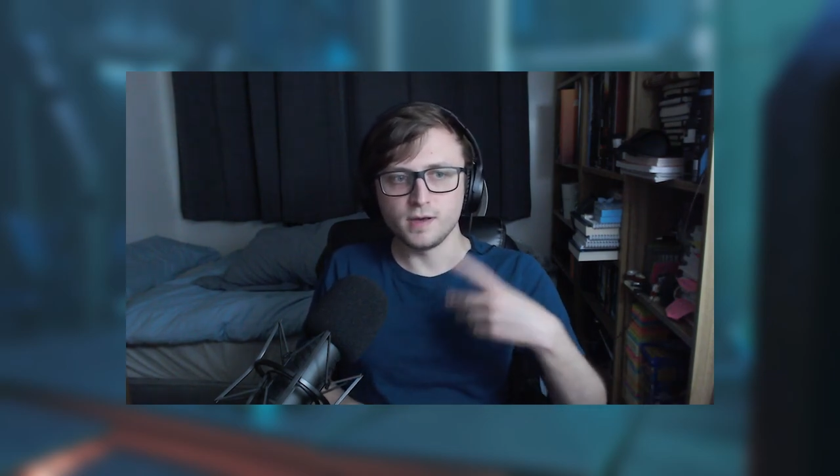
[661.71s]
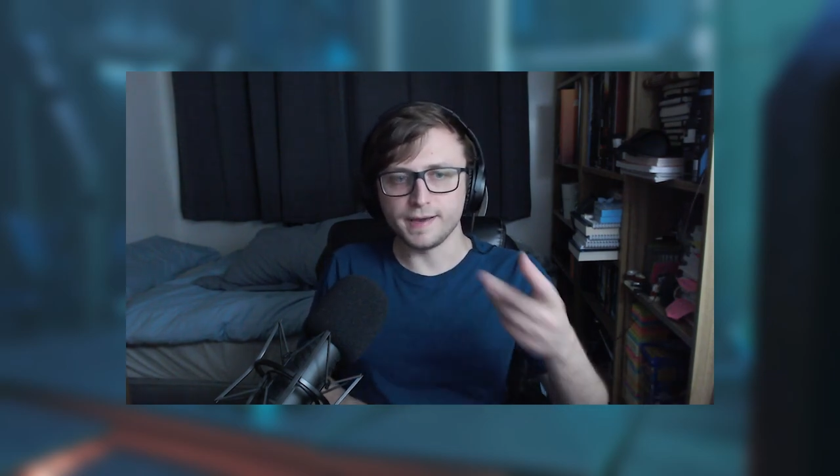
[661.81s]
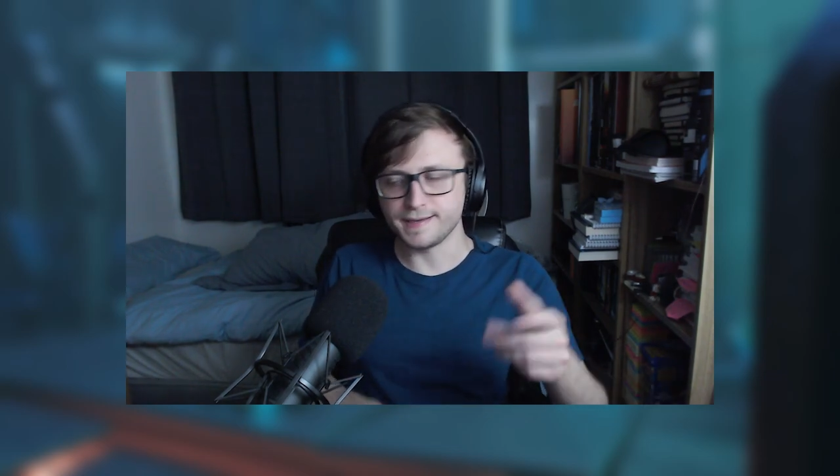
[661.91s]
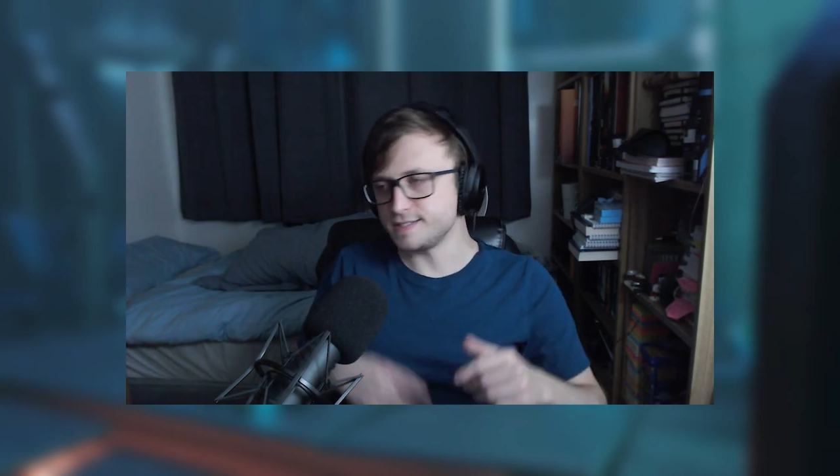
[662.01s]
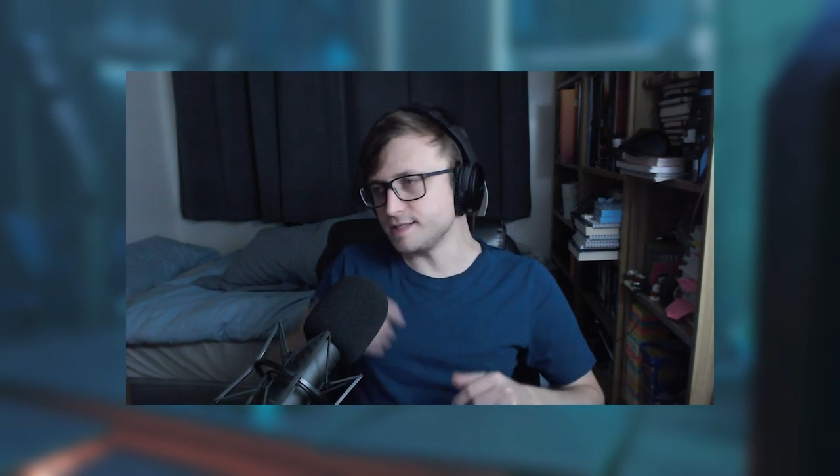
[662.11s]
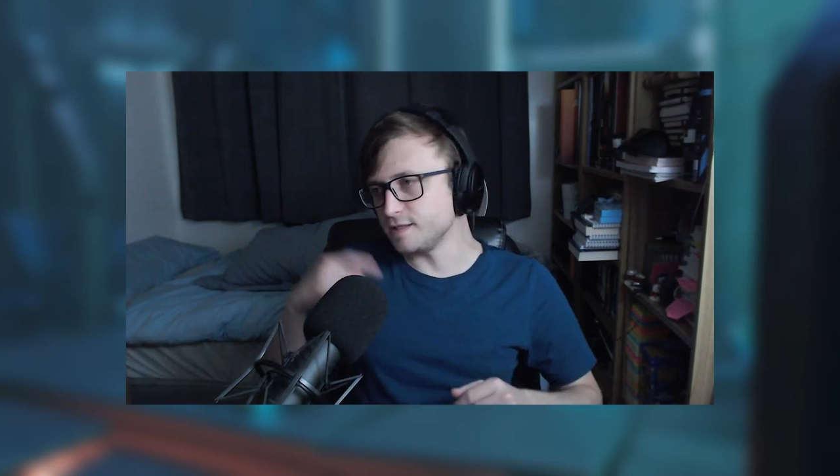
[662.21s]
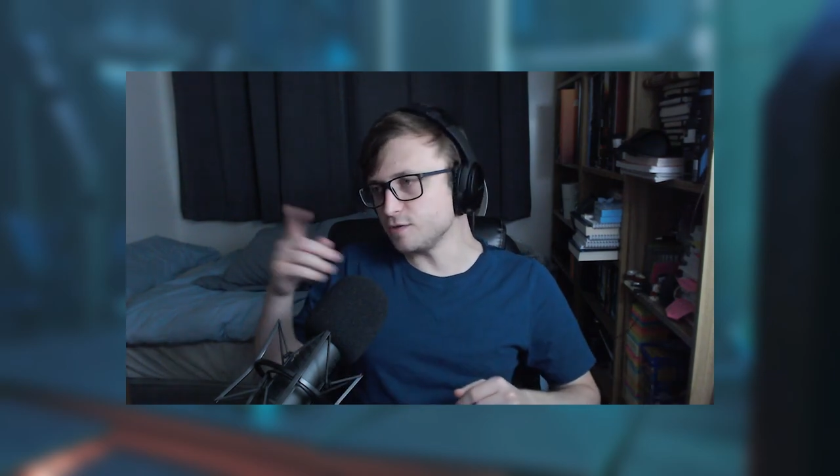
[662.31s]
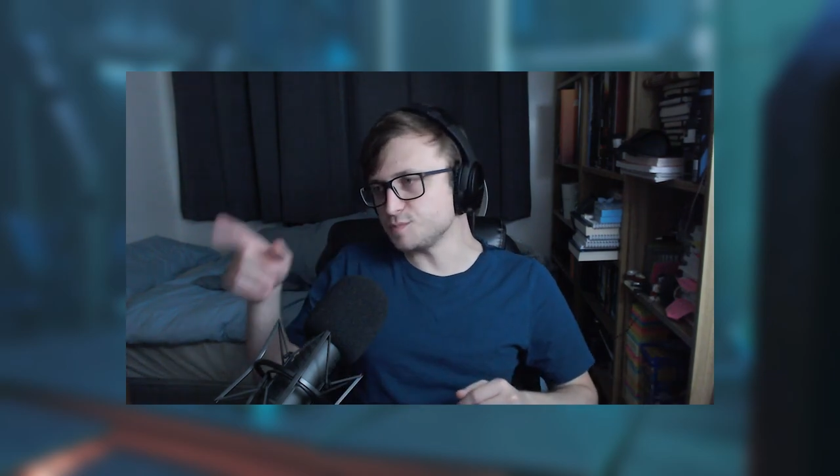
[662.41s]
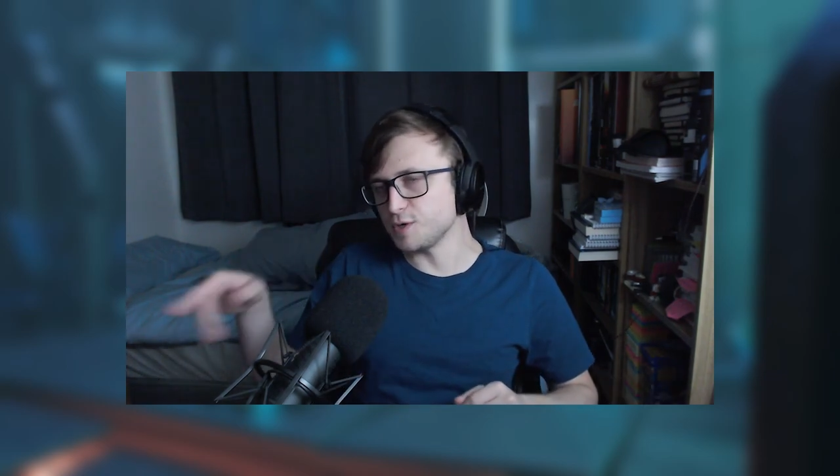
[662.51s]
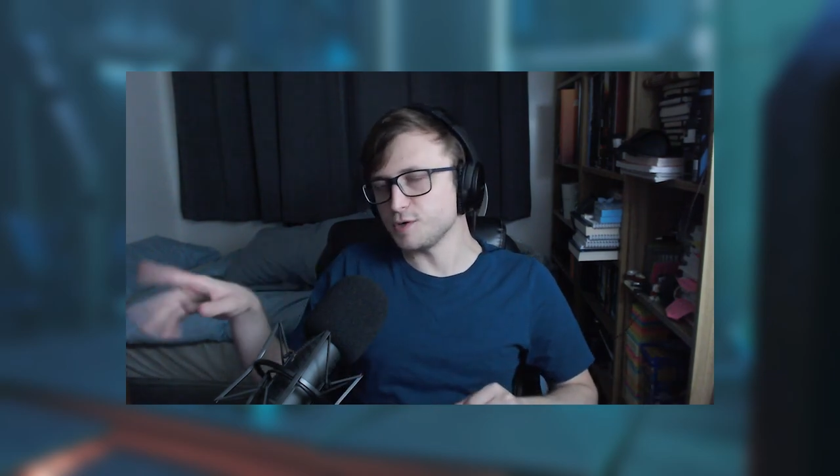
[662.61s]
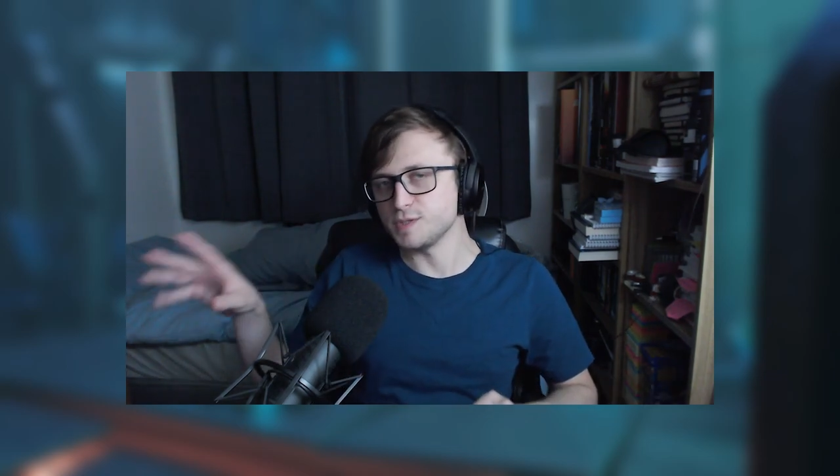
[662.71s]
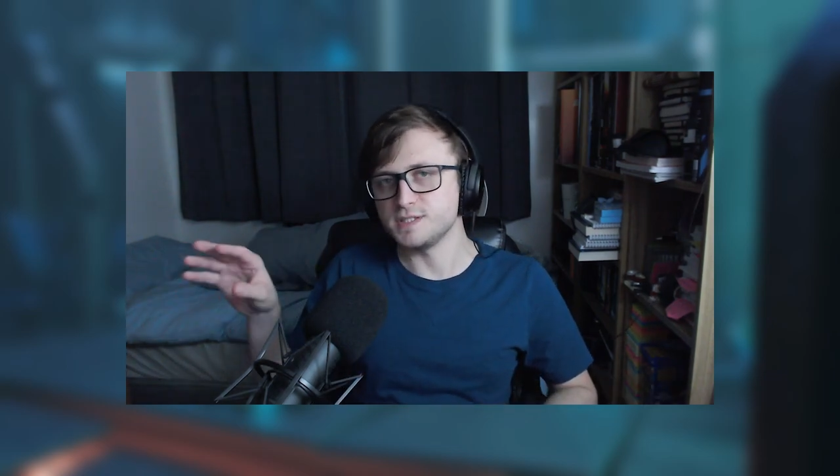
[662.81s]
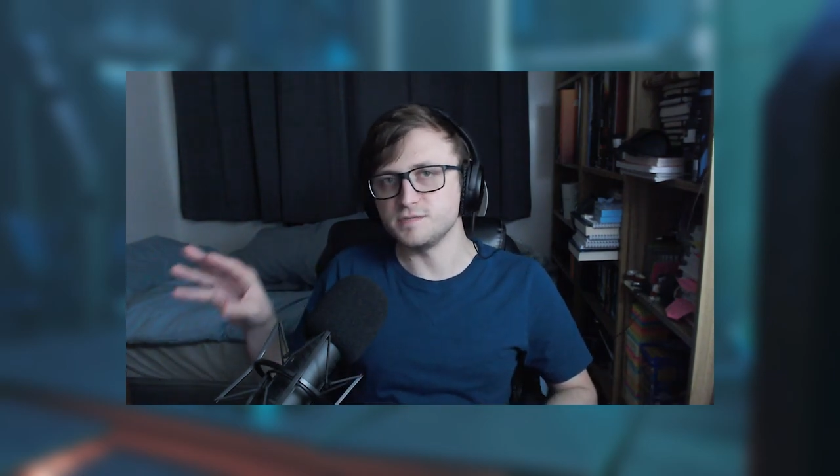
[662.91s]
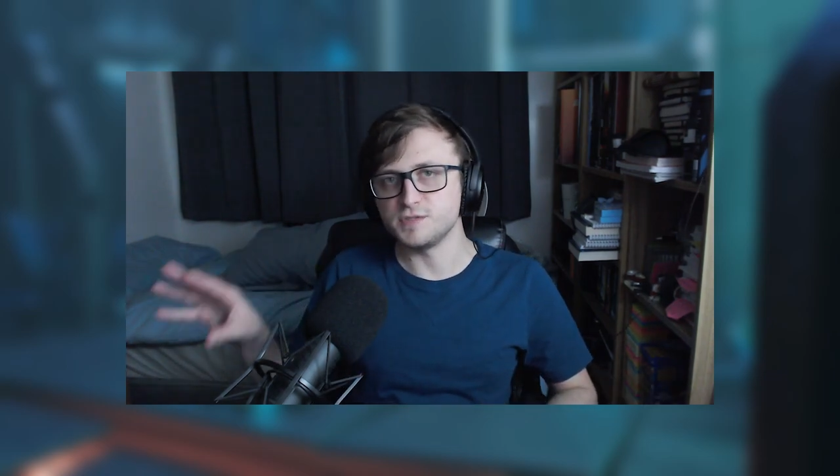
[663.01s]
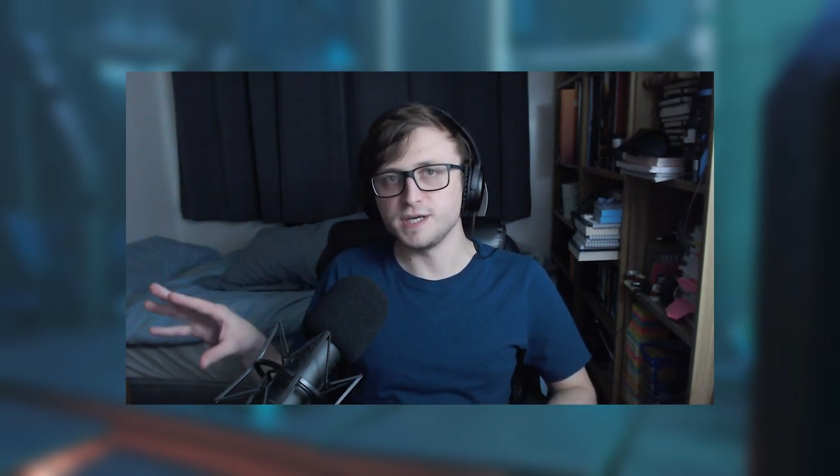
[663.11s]
I can see that those
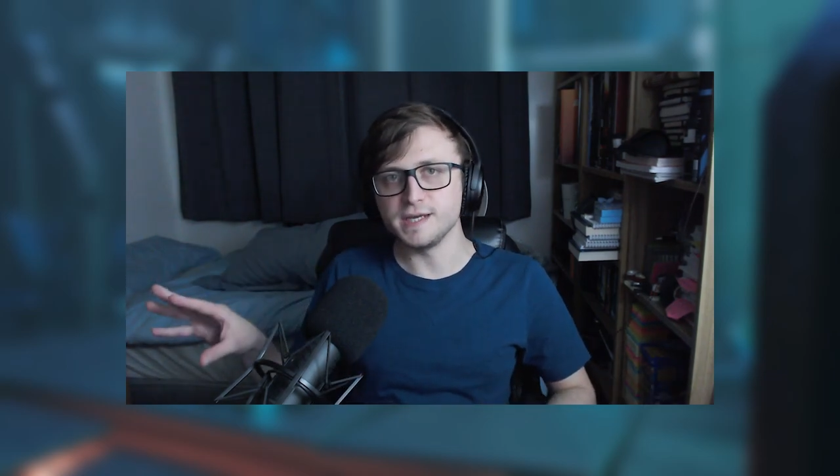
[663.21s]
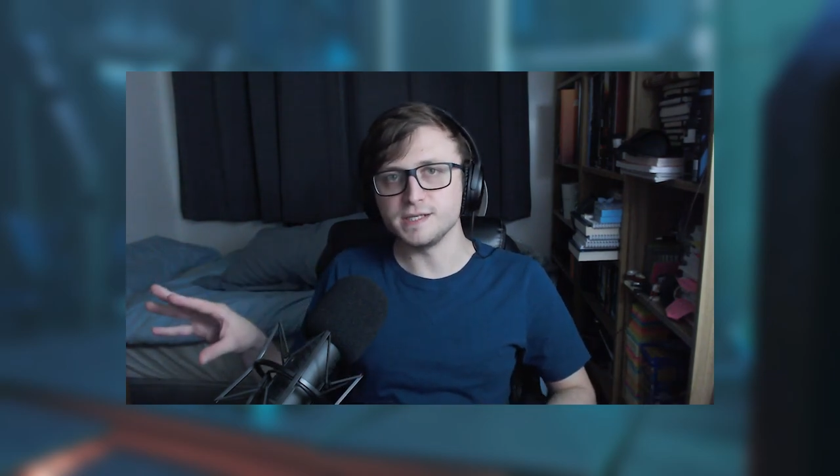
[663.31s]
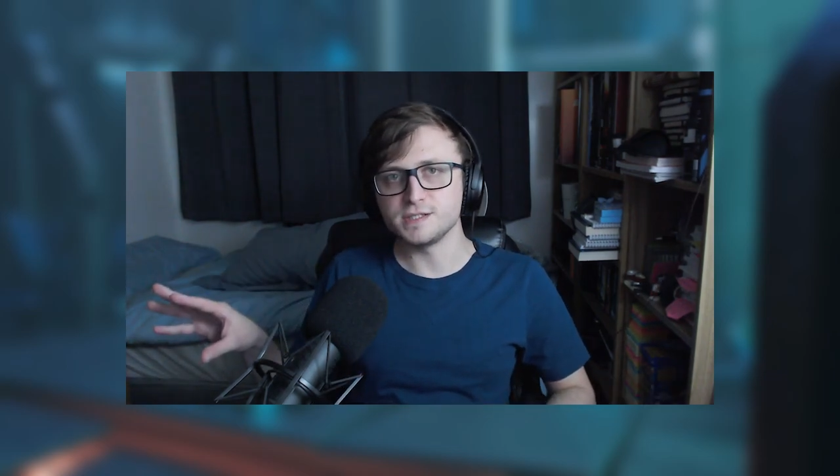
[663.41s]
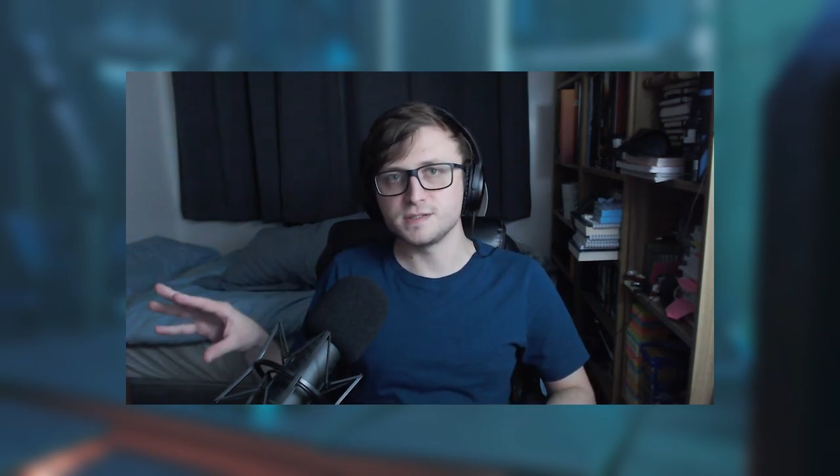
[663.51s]
priorities have changed.